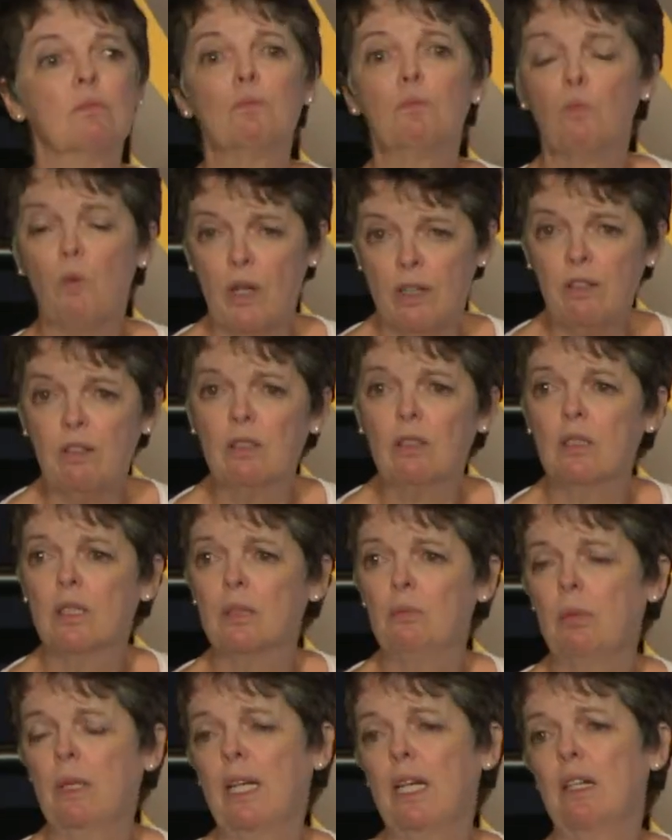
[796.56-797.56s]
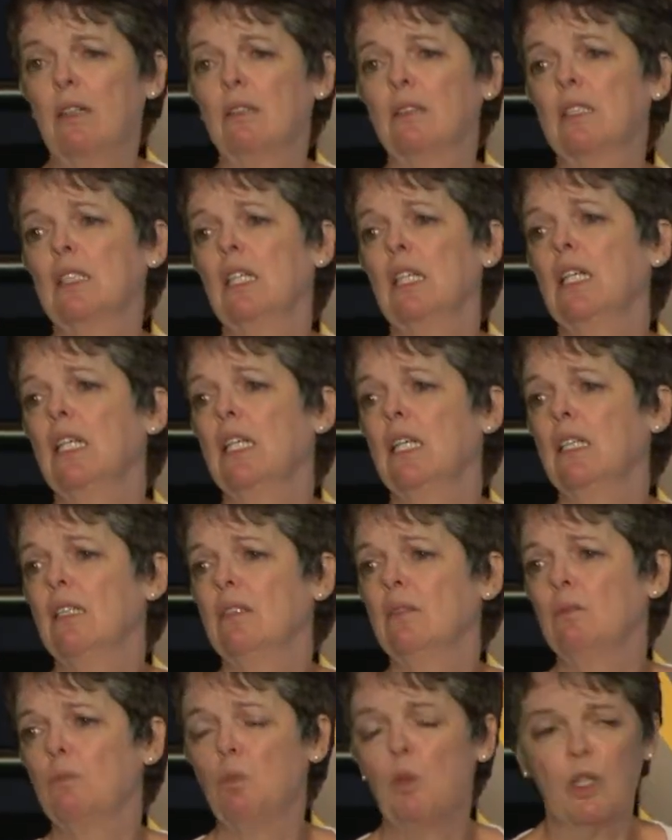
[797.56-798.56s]
wonder about and
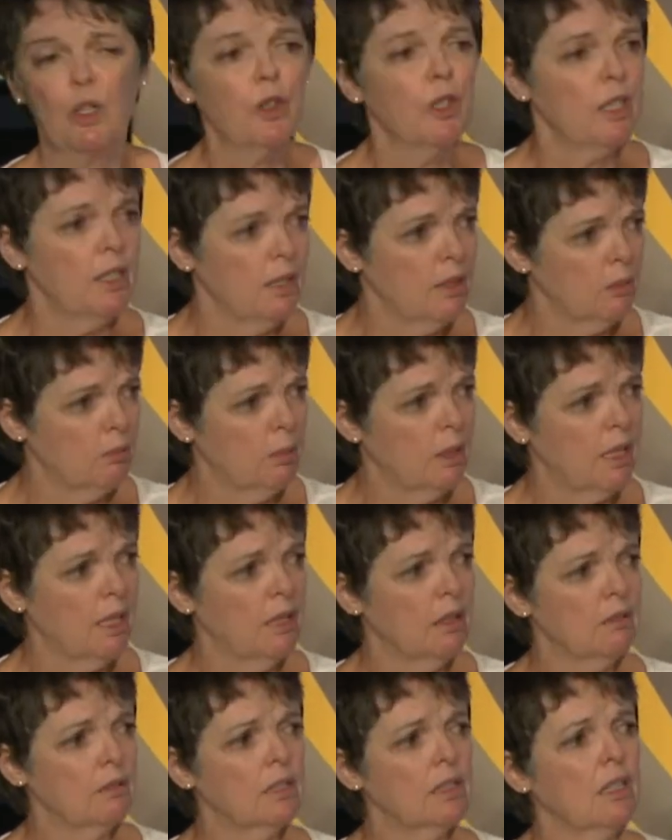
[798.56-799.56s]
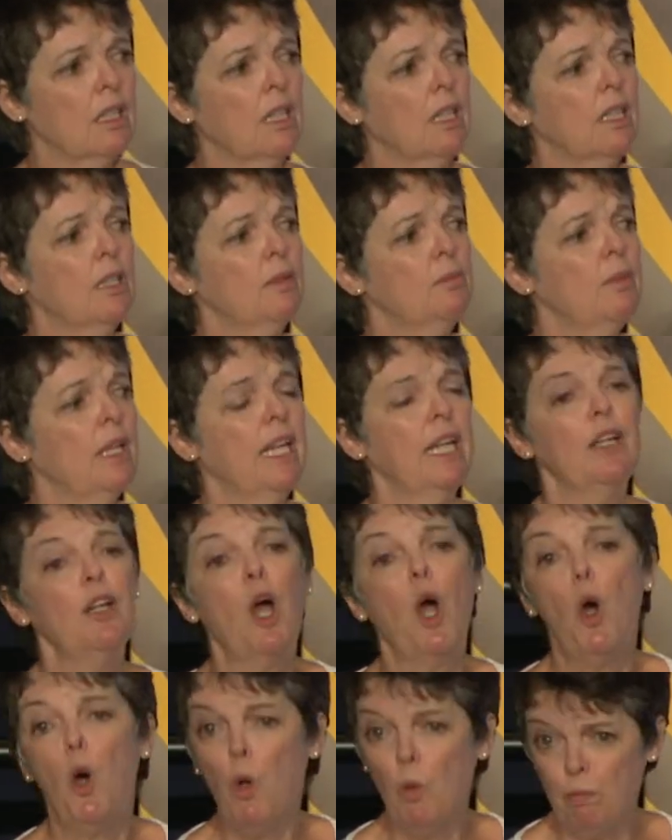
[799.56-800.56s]
worry about um, and
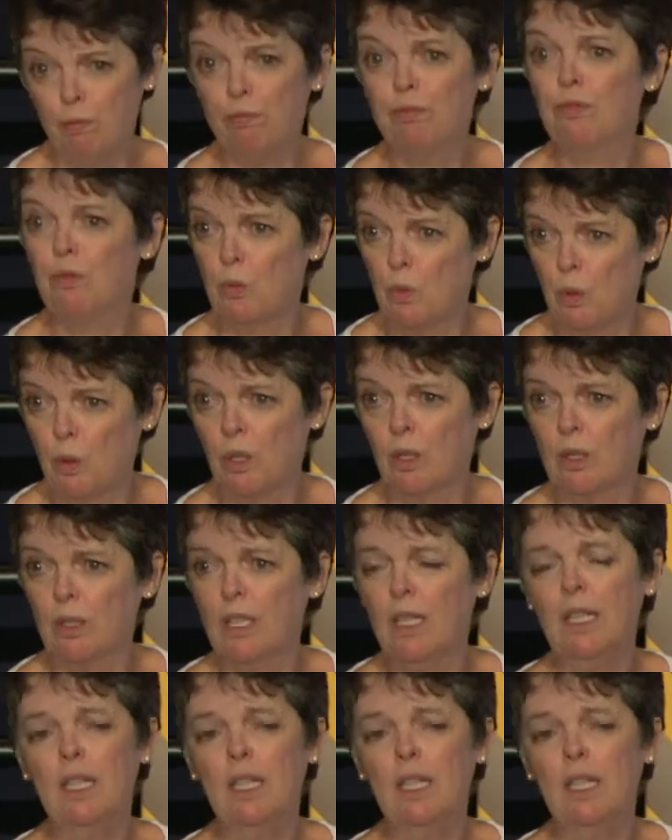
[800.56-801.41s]
hope for